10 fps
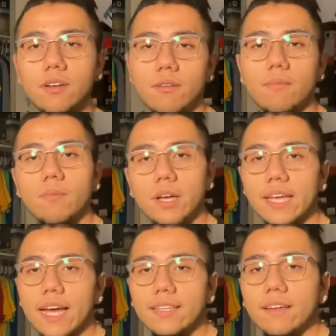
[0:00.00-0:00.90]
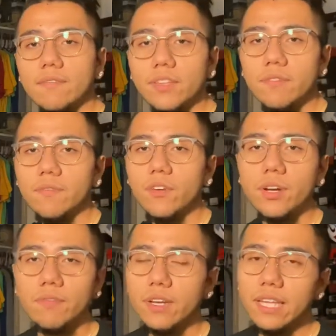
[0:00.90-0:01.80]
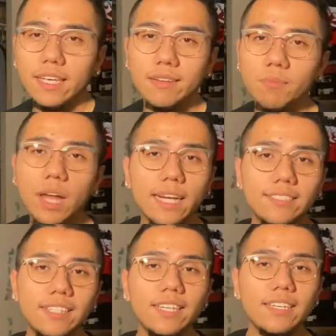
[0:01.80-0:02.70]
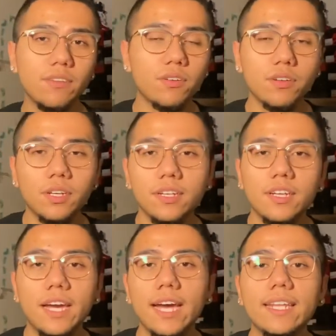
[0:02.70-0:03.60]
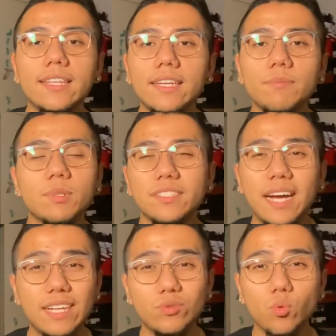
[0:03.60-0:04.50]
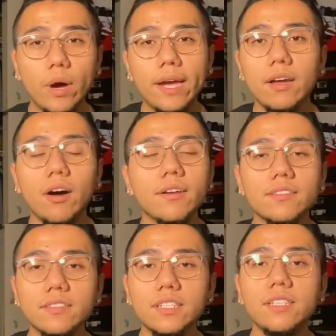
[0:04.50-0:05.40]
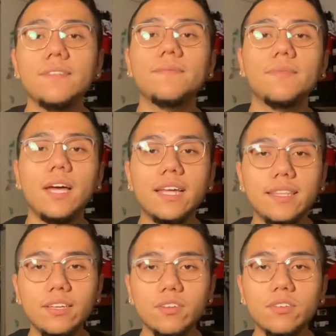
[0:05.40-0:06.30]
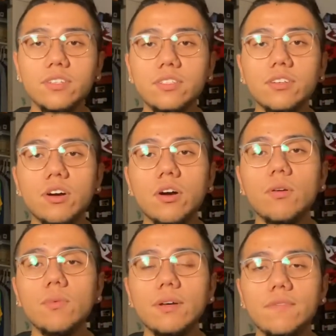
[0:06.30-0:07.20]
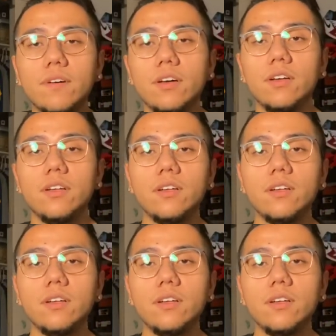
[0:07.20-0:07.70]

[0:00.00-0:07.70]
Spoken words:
But yeah, definitely for if you're getting like a black tee or anything besides white, honestly, I think you're good to go with a